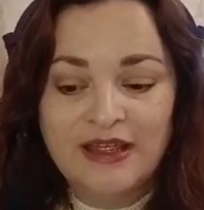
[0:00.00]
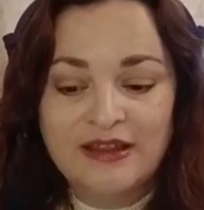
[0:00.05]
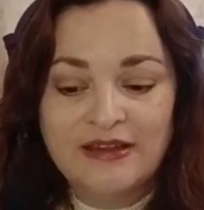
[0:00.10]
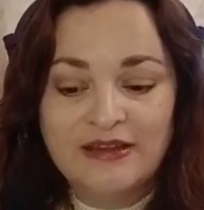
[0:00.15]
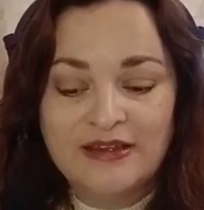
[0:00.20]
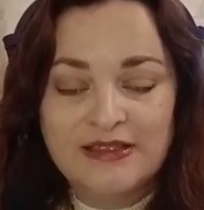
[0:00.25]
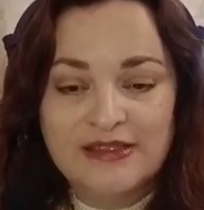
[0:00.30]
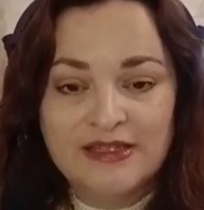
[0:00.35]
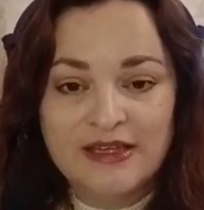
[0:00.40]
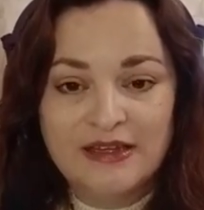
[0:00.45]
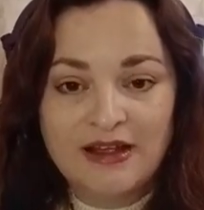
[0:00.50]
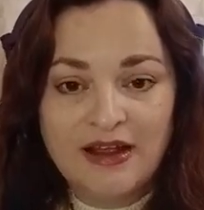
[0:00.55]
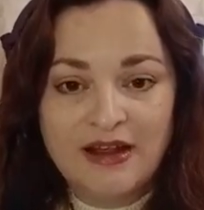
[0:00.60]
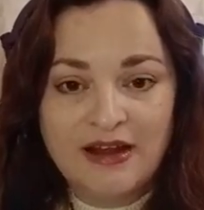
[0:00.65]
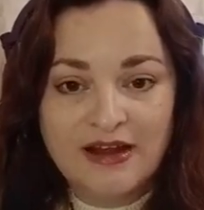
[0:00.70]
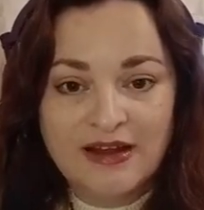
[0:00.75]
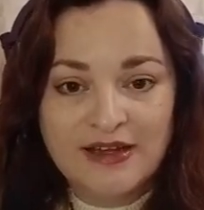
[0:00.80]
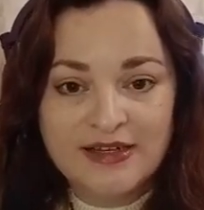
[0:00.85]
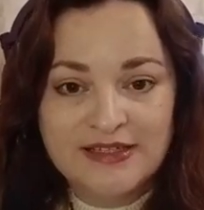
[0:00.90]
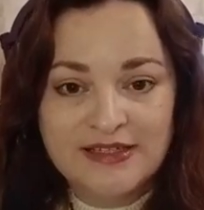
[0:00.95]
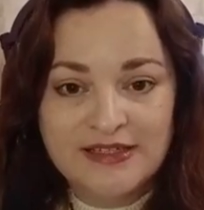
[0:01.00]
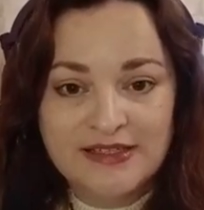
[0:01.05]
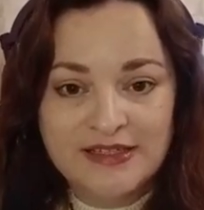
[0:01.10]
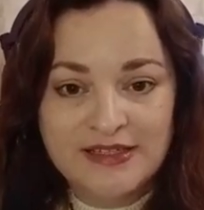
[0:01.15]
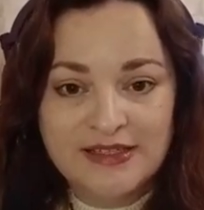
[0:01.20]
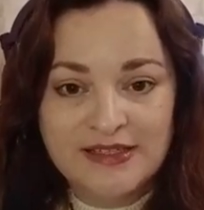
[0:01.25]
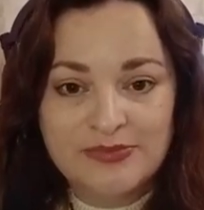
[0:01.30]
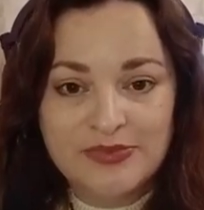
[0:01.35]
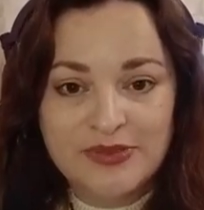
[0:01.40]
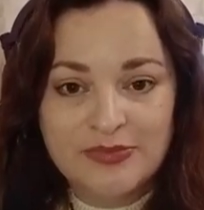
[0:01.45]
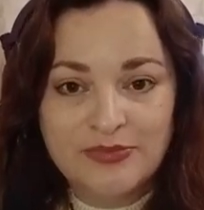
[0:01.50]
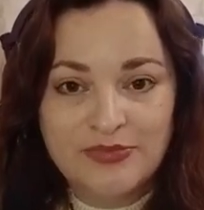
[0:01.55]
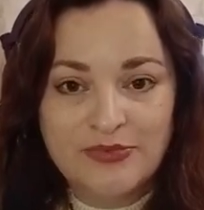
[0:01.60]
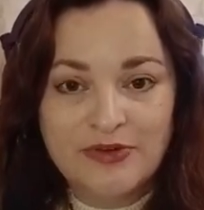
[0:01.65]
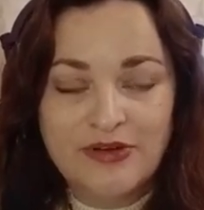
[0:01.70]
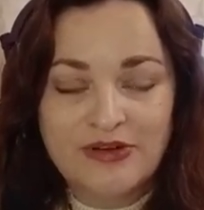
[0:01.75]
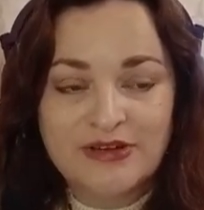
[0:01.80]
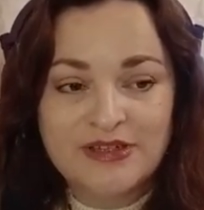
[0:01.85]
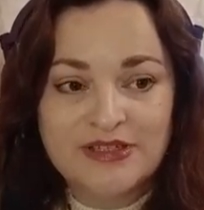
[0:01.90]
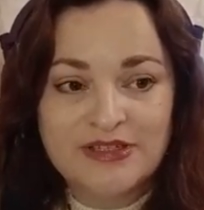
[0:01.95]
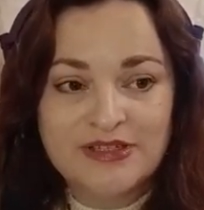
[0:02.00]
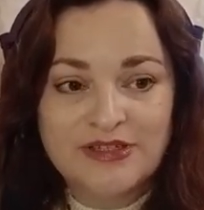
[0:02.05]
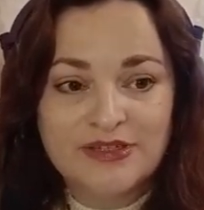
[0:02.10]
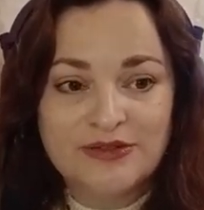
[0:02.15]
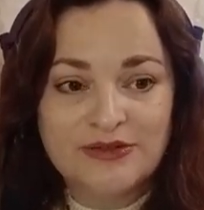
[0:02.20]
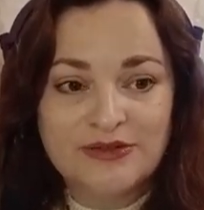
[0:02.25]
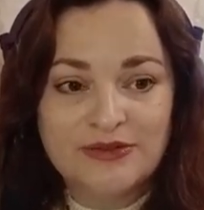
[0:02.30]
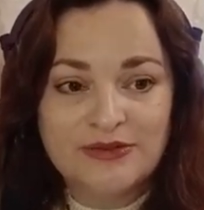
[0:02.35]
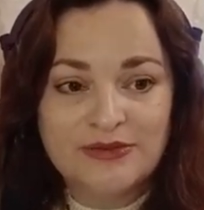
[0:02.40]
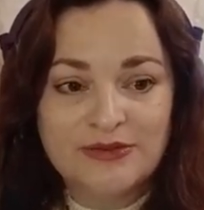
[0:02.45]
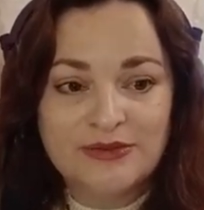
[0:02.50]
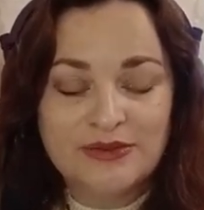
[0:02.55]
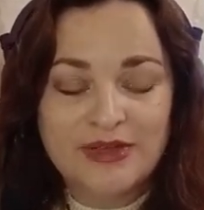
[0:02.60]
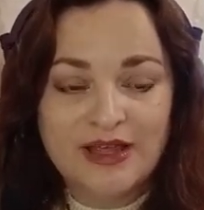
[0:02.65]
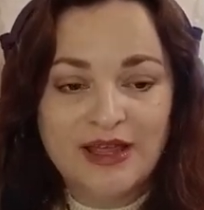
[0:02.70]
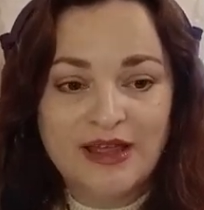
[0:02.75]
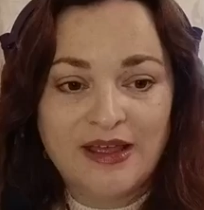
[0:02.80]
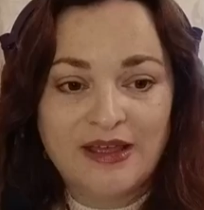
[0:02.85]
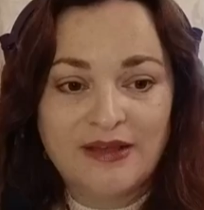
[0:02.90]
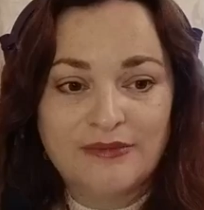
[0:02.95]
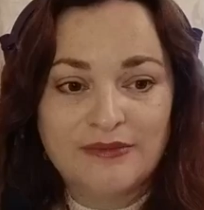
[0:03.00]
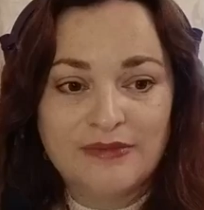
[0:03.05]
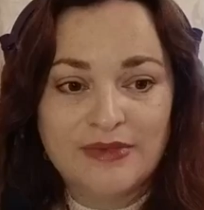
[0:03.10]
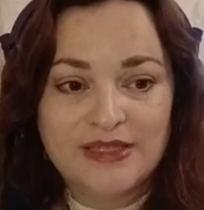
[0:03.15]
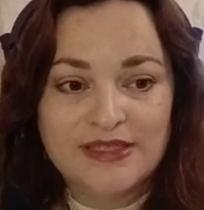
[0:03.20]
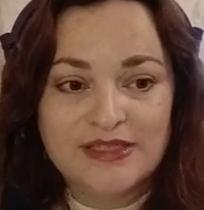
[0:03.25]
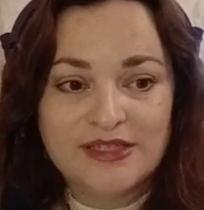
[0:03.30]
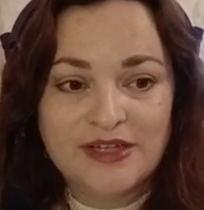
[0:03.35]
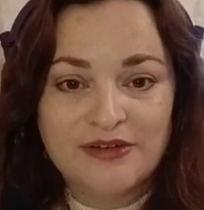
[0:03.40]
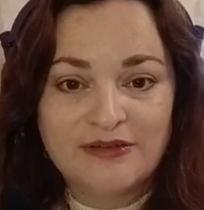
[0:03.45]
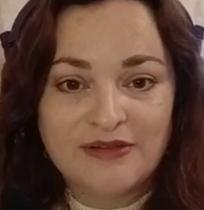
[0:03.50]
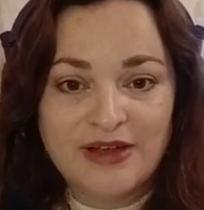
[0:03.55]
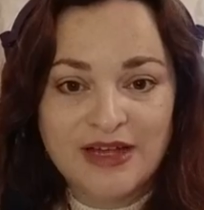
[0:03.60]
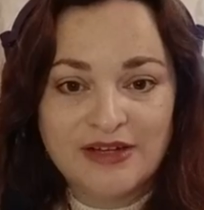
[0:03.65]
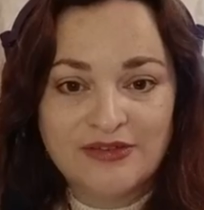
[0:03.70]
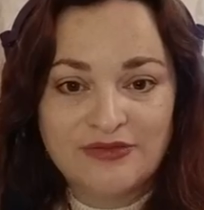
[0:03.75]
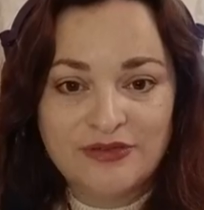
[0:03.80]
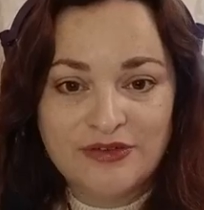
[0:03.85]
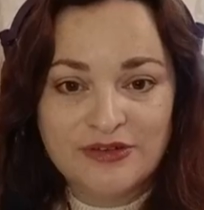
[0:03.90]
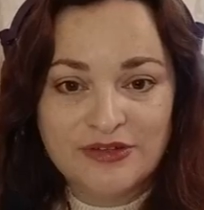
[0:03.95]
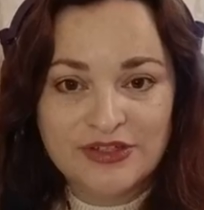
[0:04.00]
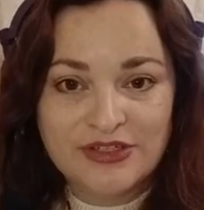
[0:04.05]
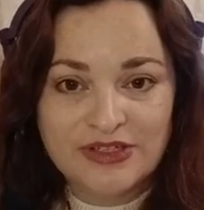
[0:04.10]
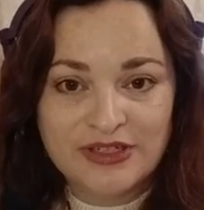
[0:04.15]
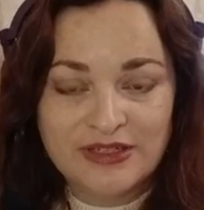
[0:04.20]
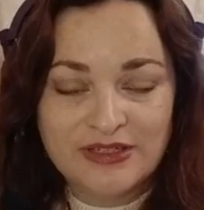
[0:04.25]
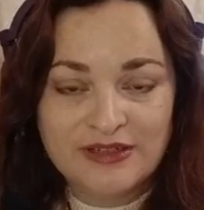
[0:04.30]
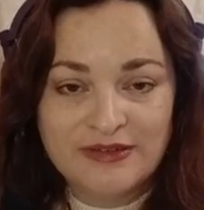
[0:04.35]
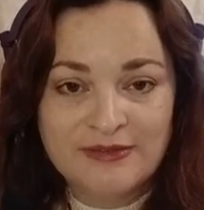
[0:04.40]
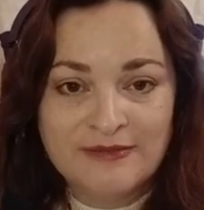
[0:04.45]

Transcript: This heart is being brought to its correct function.